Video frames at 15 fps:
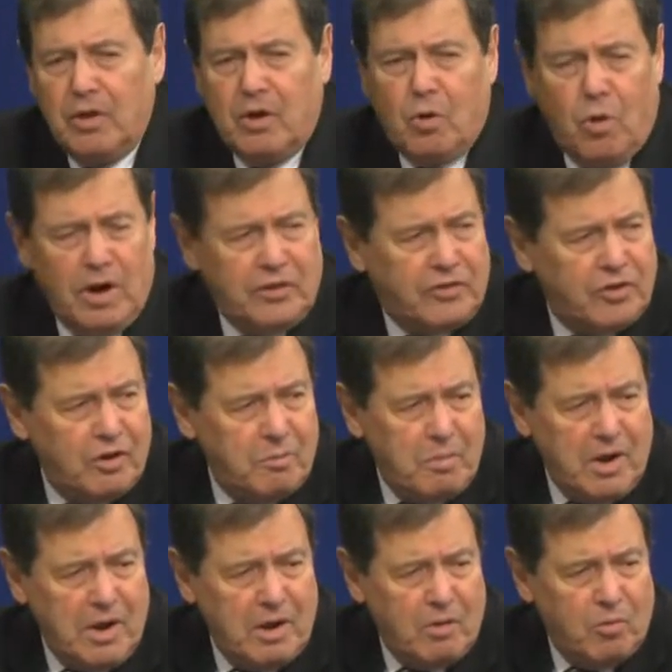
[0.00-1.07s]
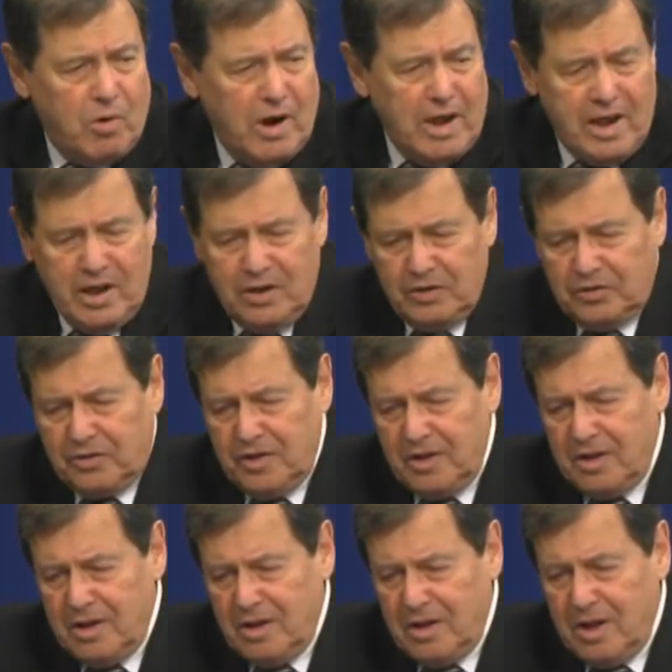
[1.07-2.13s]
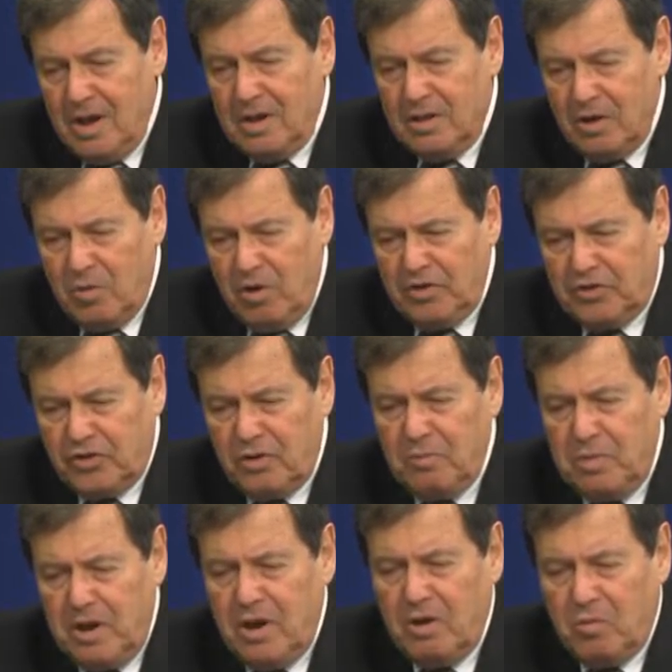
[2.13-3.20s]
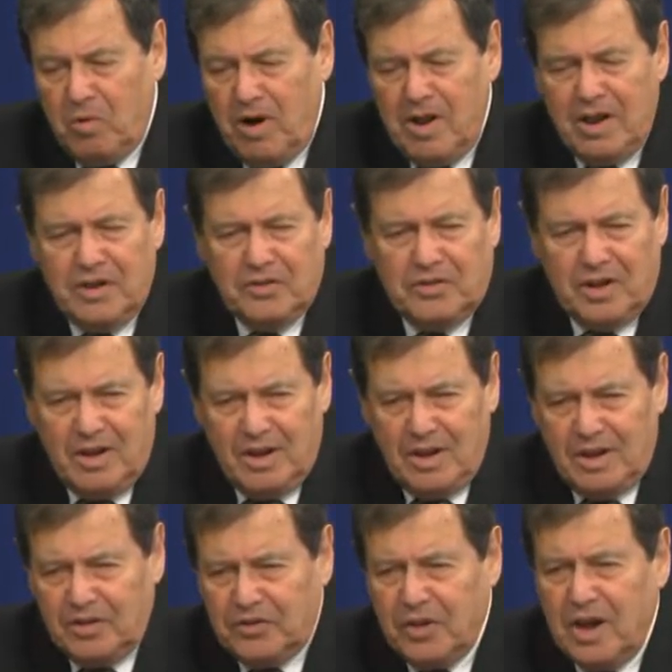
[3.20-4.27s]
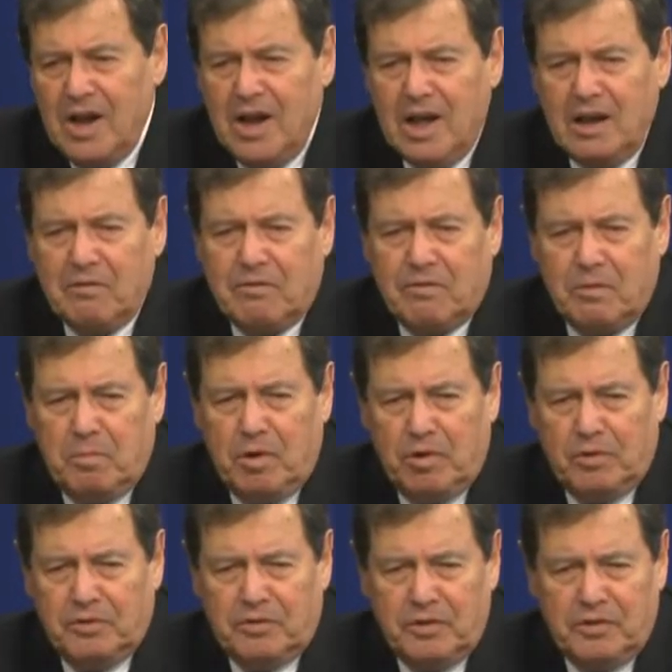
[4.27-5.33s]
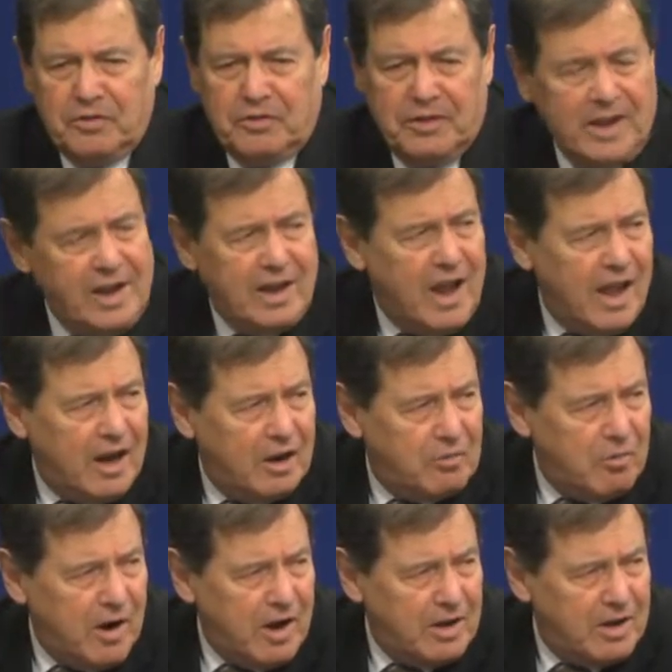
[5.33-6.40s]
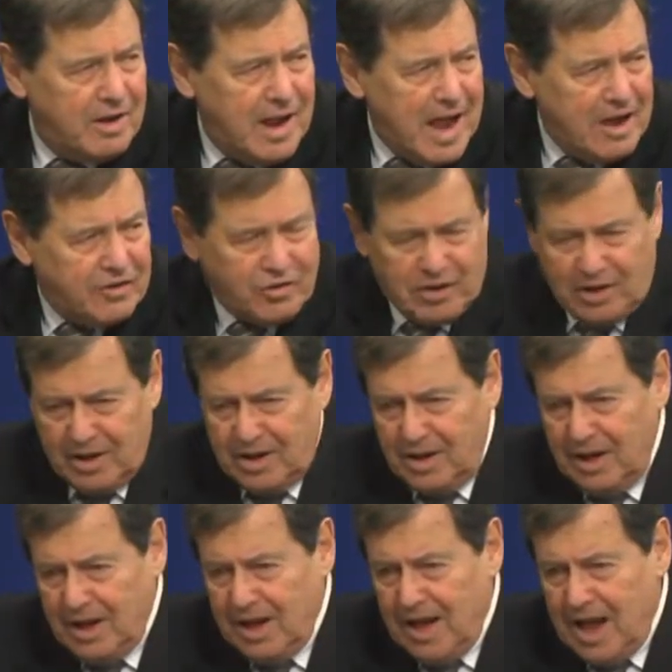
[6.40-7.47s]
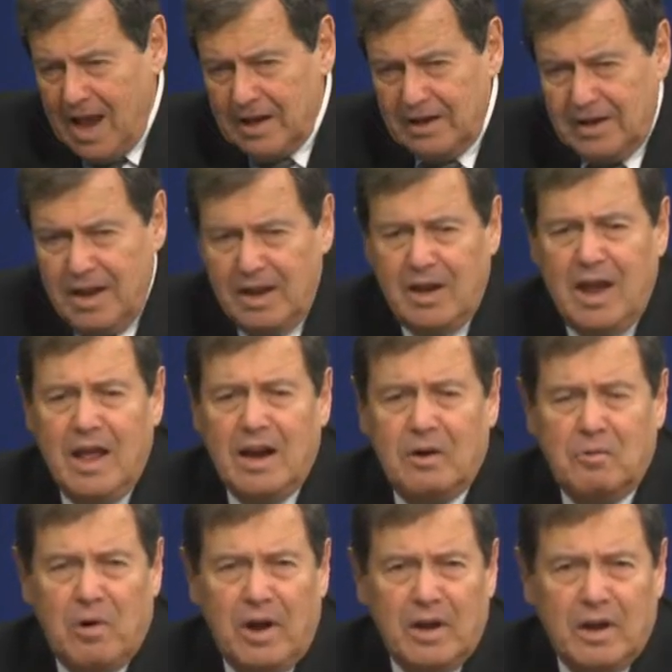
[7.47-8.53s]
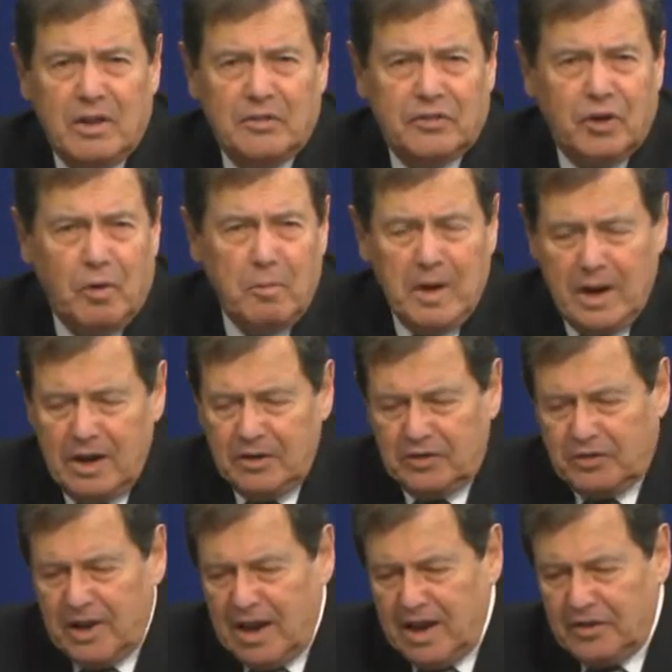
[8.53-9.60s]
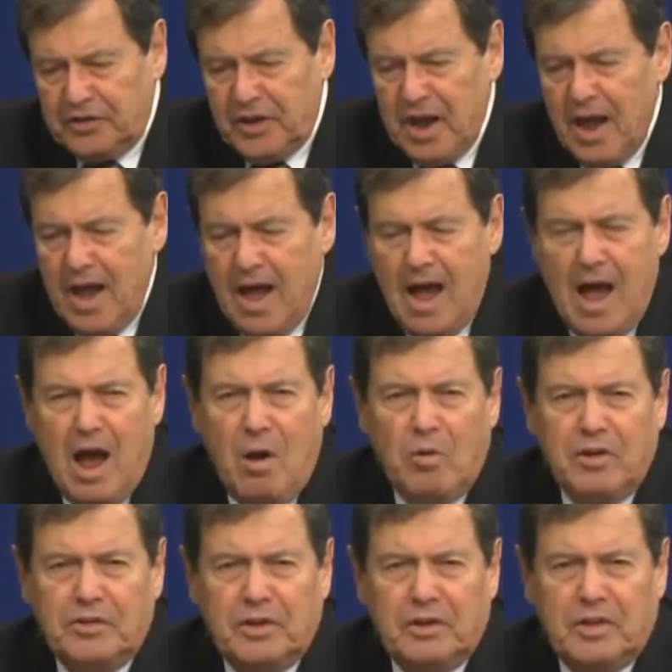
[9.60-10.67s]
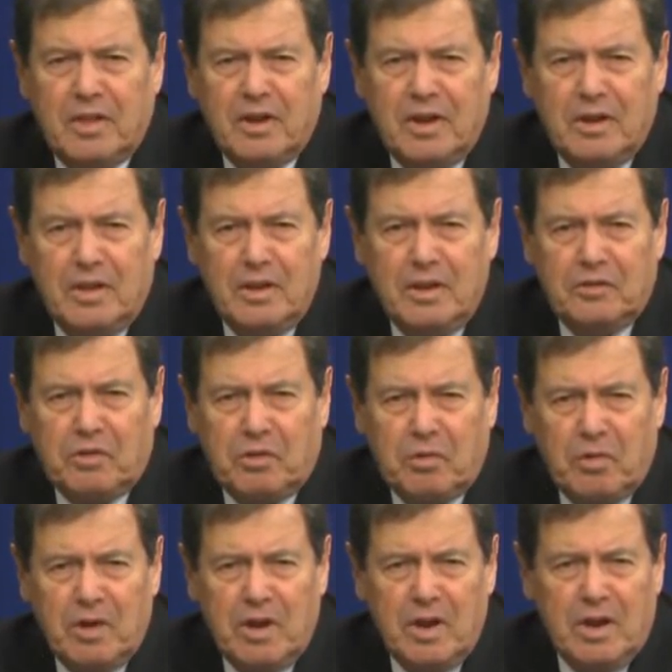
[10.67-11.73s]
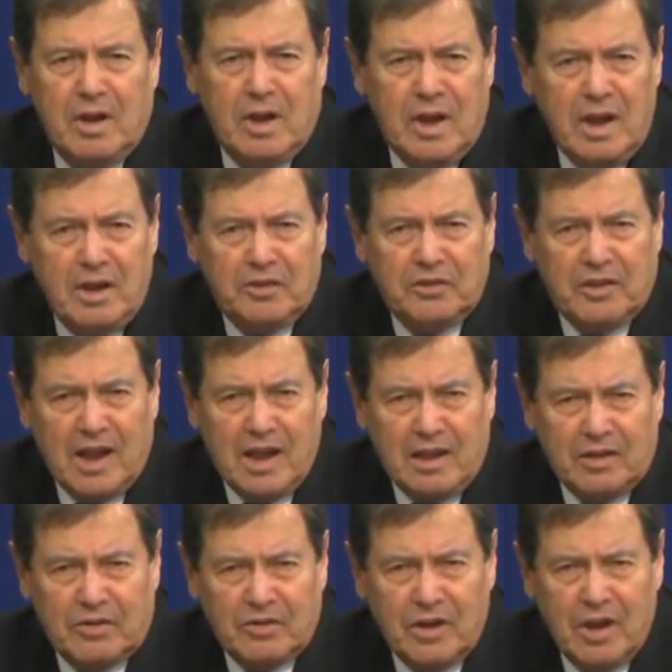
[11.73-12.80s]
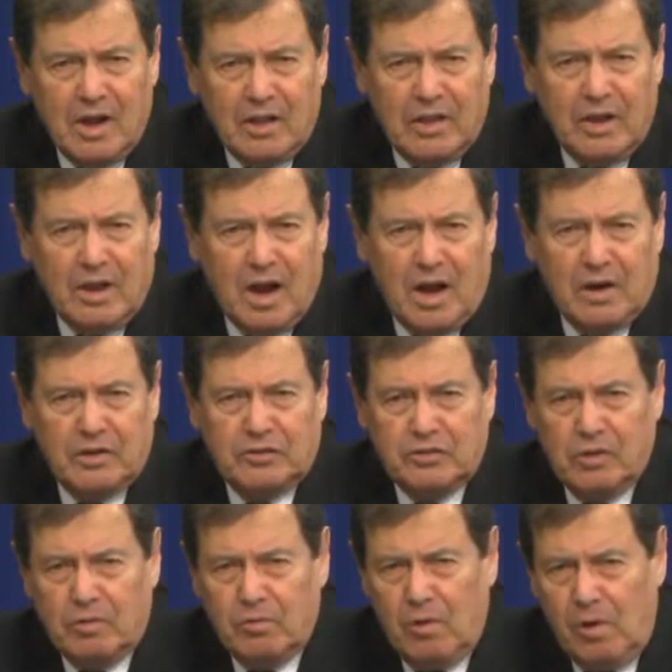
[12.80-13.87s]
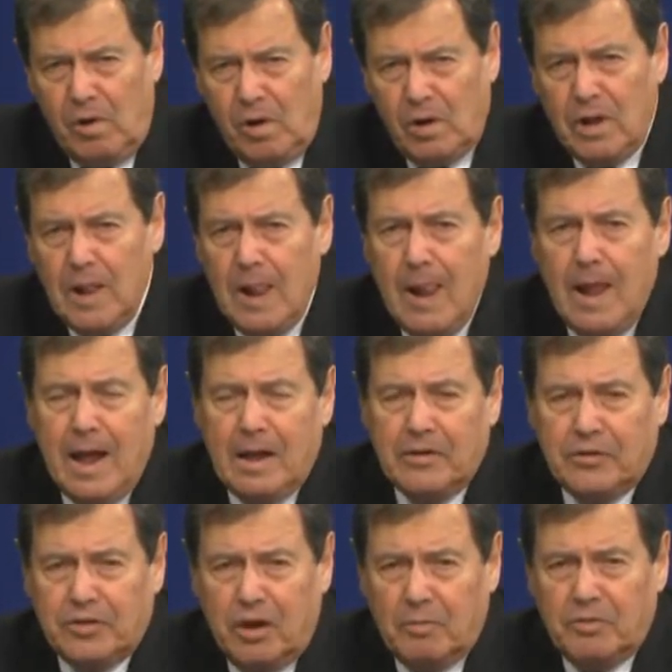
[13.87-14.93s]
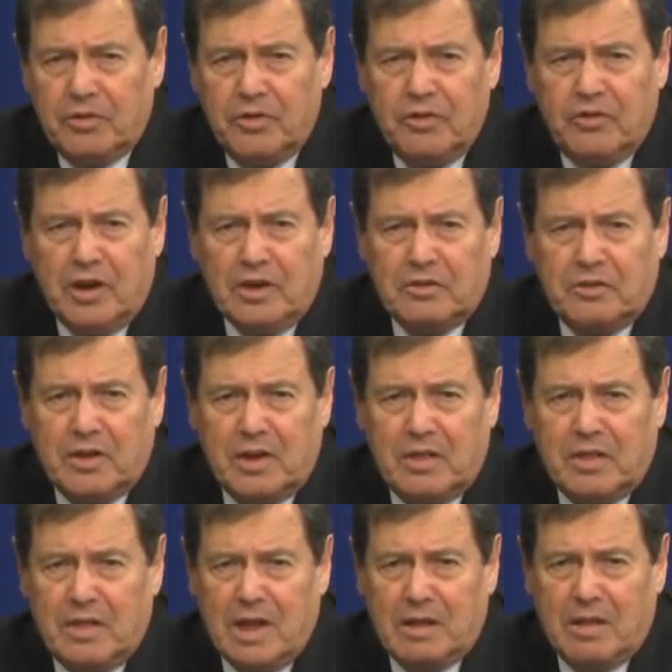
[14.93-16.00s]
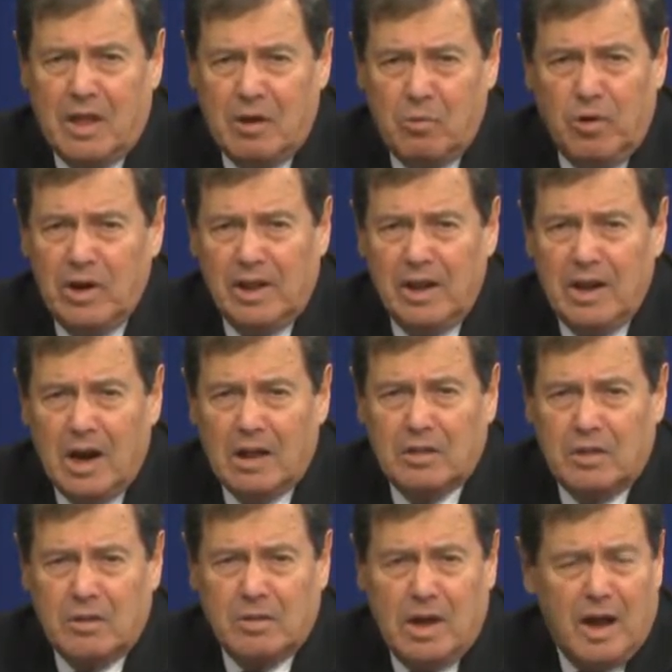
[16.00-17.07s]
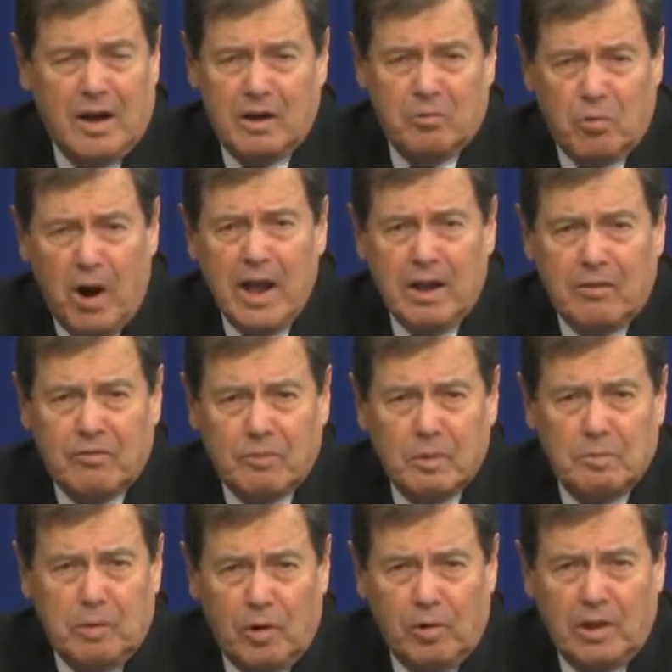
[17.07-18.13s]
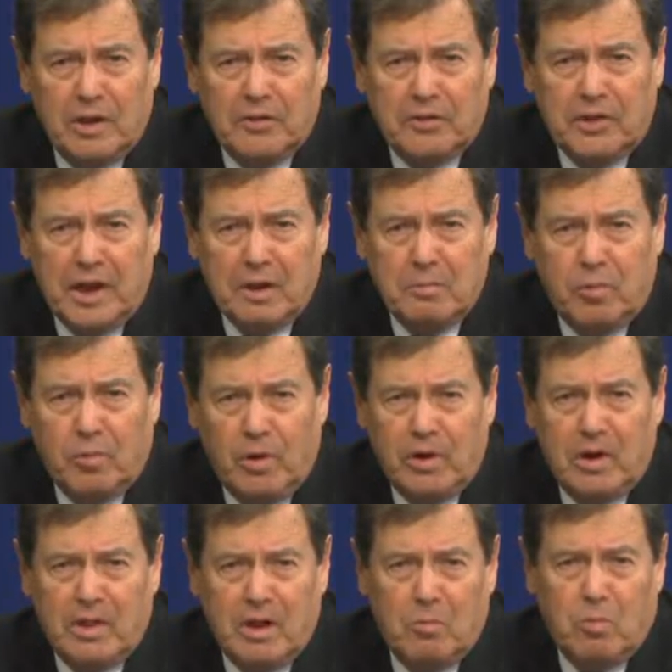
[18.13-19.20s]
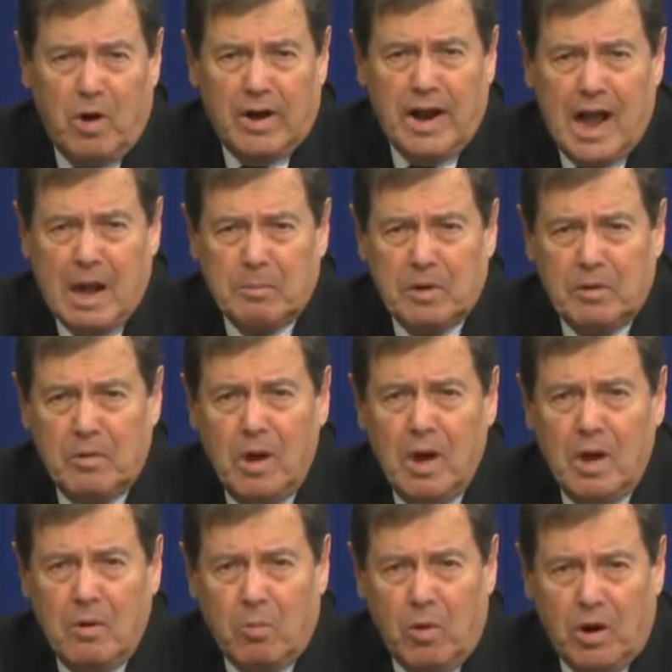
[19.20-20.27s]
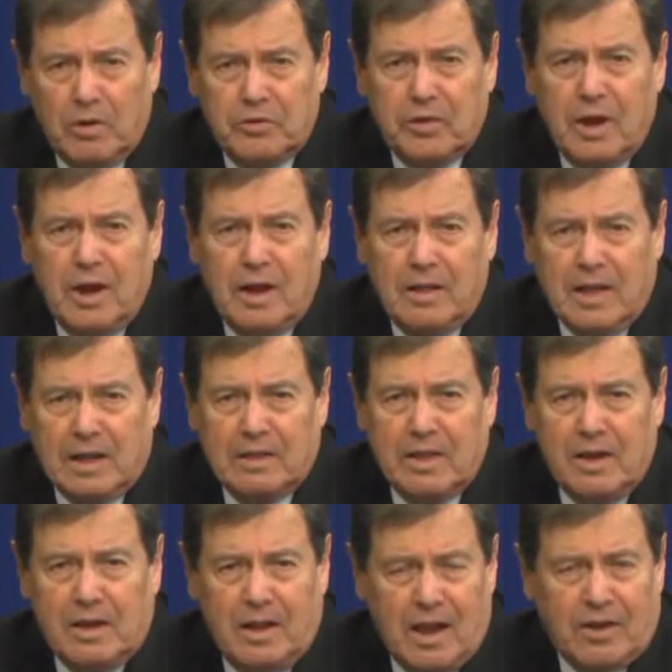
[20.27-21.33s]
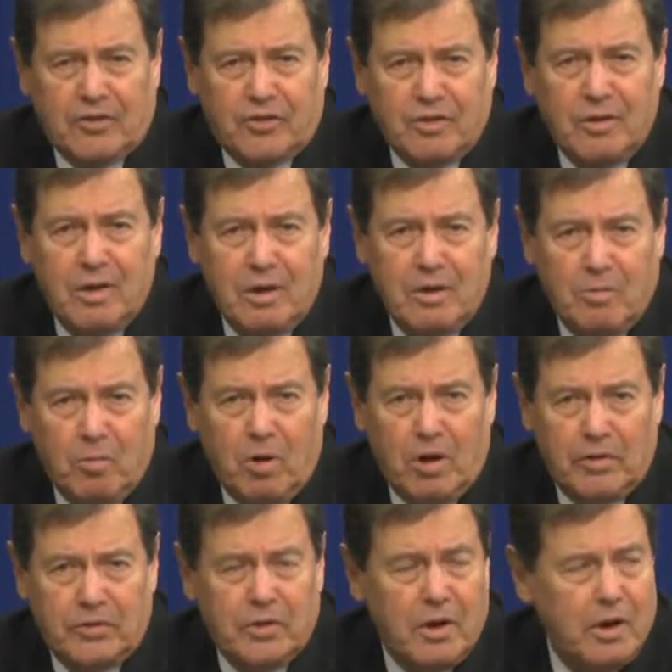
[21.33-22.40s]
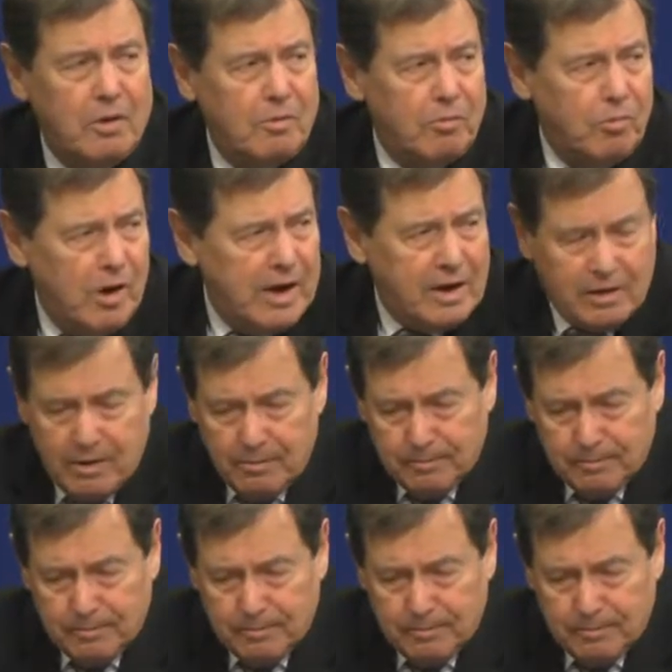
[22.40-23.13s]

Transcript: question being raised is where the, the question being raised happen, right? is if the pollsters did get it right nationally yes. and did get it right in so many states, how is it that in these three key states they got it so wrong? And some suggest that, that they really got, got it right from a polling standpoint, and that what happened was that the election was rigged